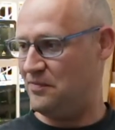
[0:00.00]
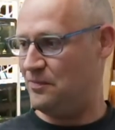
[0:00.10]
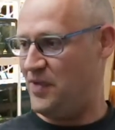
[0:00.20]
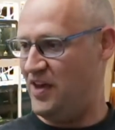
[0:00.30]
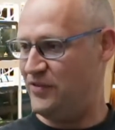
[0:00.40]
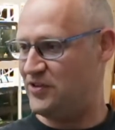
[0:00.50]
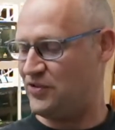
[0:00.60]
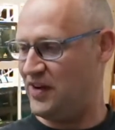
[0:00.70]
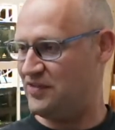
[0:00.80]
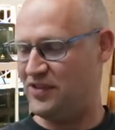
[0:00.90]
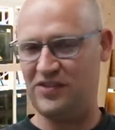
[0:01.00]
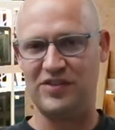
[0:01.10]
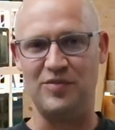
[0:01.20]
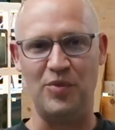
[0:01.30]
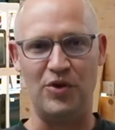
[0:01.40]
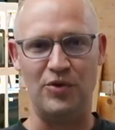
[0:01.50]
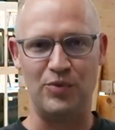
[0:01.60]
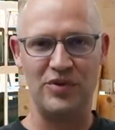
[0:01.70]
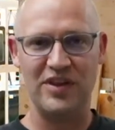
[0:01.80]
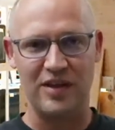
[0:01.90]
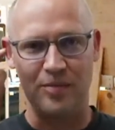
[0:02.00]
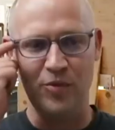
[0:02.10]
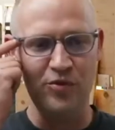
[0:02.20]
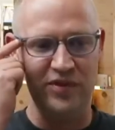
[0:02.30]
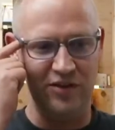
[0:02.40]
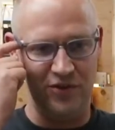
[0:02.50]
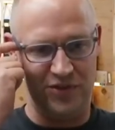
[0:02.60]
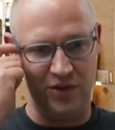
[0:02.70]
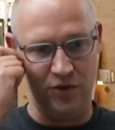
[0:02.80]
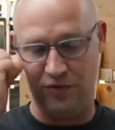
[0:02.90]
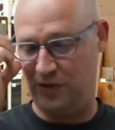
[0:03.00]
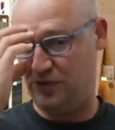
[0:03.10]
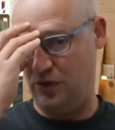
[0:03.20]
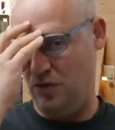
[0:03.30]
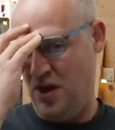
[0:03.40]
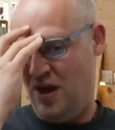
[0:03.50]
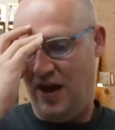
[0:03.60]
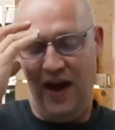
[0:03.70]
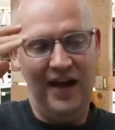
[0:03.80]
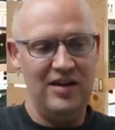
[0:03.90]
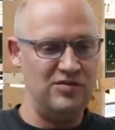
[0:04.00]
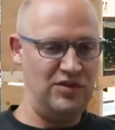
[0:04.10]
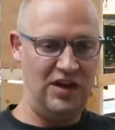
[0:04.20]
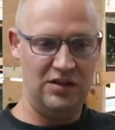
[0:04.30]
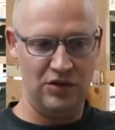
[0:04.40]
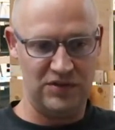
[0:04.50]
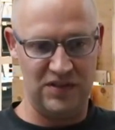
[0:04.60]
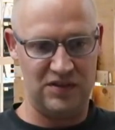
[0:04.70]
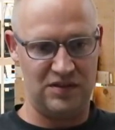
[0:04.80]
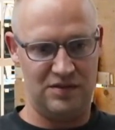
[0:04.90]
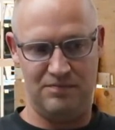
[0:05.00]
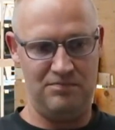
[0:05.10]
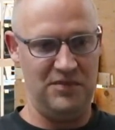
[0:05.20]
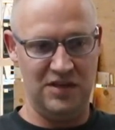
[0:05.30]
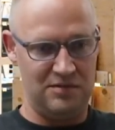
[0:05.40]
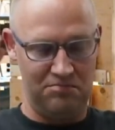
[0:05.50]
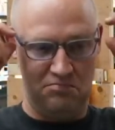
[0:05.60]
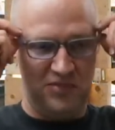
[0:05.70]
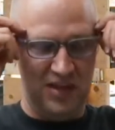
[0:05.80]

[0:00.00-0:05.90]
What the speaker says: heavy transition mode. We're moving everything over. So I have not looked at the